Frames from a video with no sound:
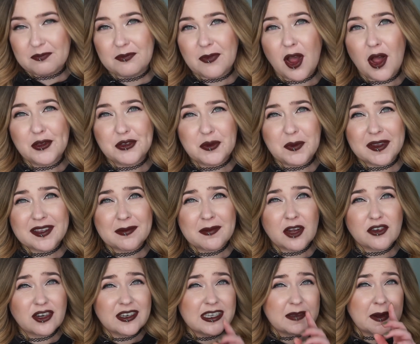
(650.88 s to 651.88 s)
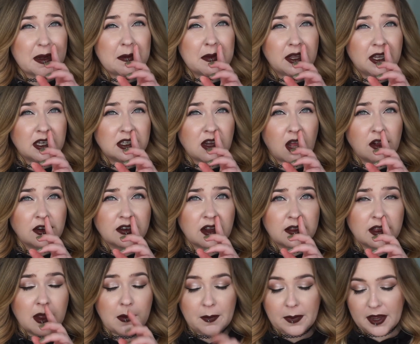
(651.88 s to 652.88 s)
also because i'm not trying to spend a million dollars on
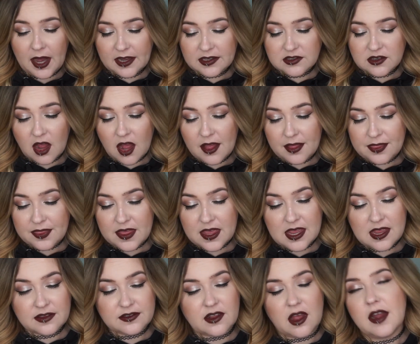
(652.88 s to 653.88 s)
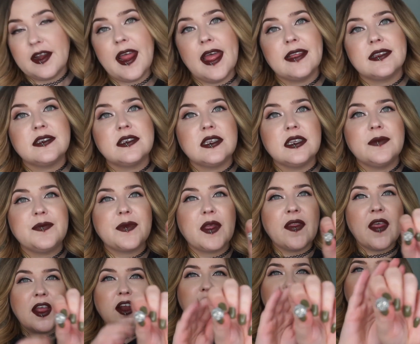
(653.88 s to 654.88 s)
them but i saw these on etsy and
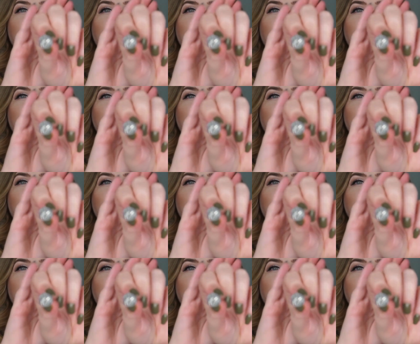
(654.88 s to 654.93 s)
they are